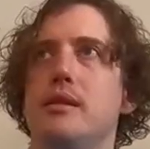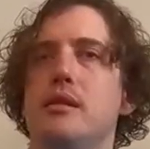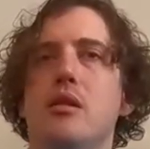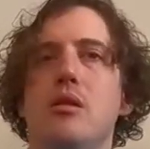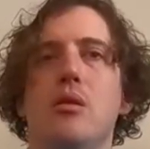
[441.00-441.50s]

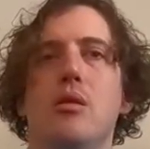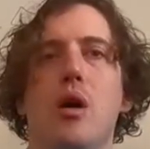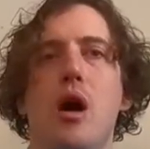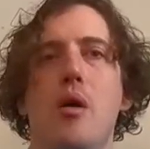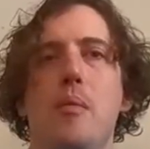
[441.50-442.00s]
so
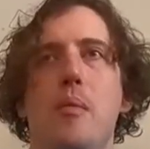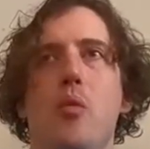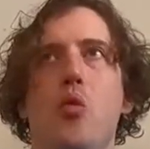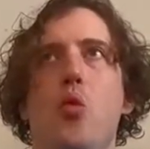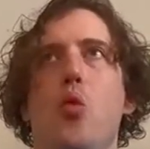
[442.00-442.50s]

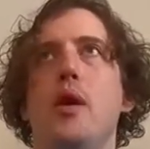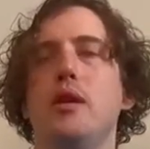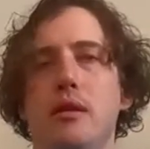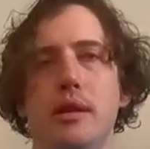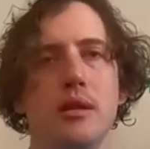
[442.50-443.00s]
when
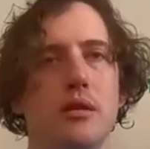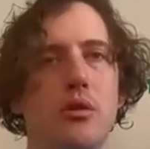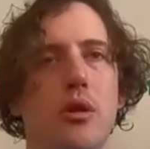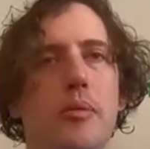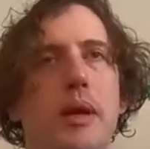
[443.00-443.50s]
you listen
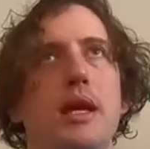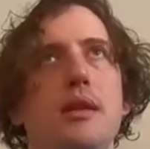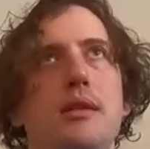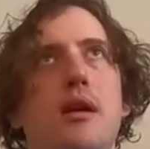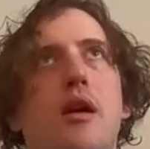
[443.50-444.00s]
to a
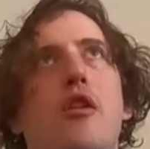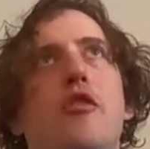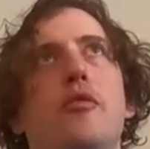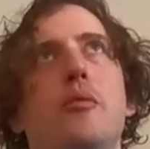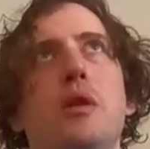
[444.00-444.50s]
piece
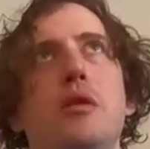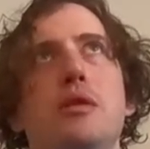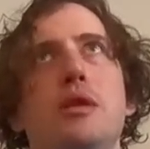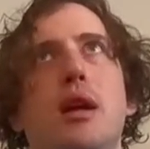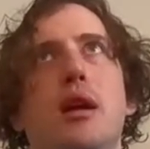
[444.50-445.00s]
of
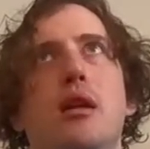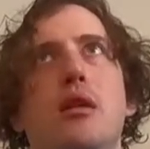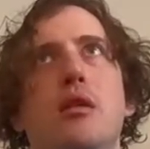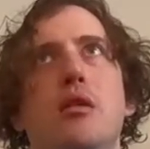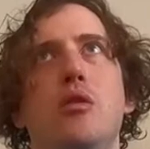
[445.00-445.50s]
music,
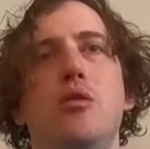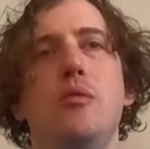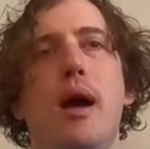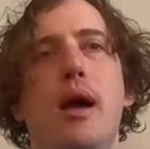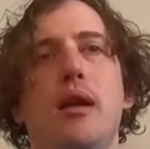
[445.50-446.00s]
you
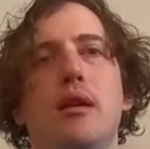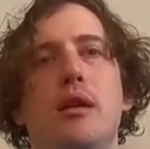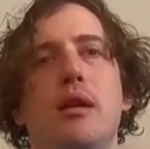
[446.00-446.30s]
might